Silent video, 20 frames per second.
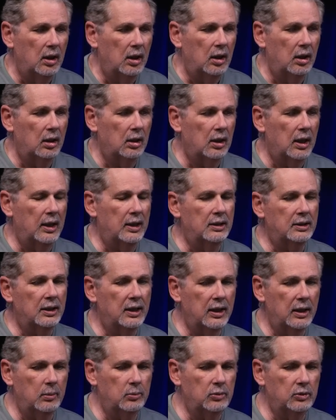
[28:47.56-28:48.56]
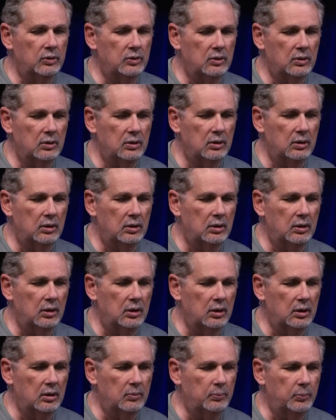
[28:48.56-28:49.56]
a lot of times
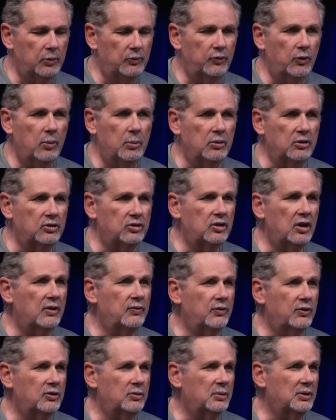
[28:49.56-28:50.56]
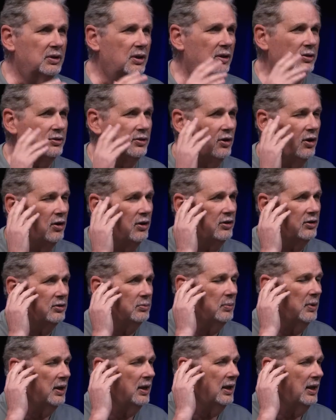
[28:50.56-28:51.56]
the performance suffers because an artist
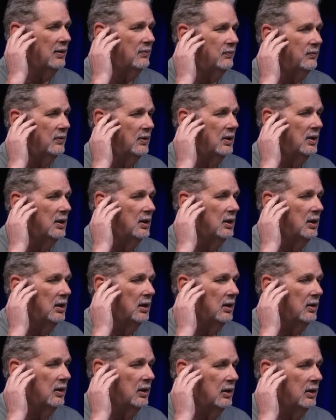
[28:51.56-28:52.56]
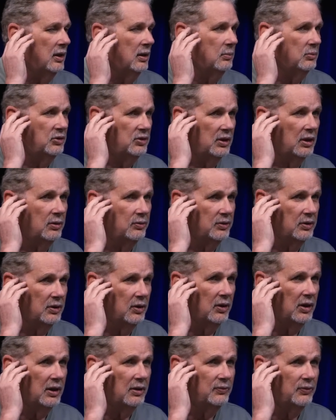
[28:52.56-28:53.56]
might have themselves in
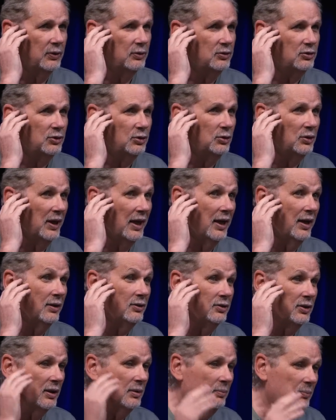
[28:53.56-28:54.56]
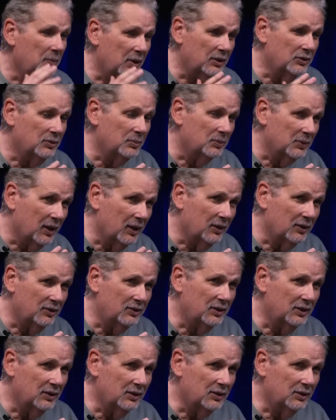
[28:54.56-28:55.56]
their headphones too loud, so that makes them kind of
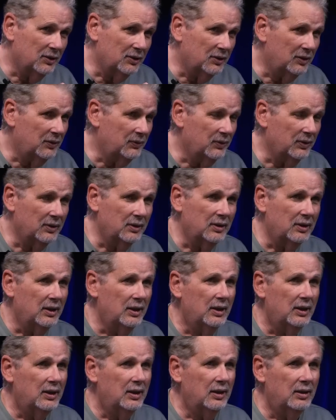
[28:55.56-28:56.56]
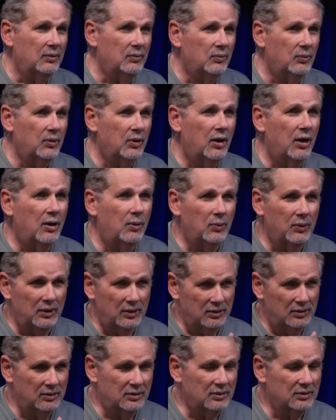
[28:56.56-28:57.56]
sing a little different. And we're
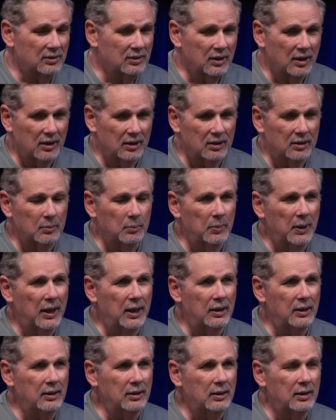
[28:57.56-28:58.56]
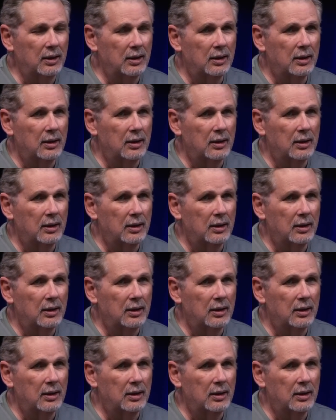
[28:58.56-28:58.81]
always kind of combating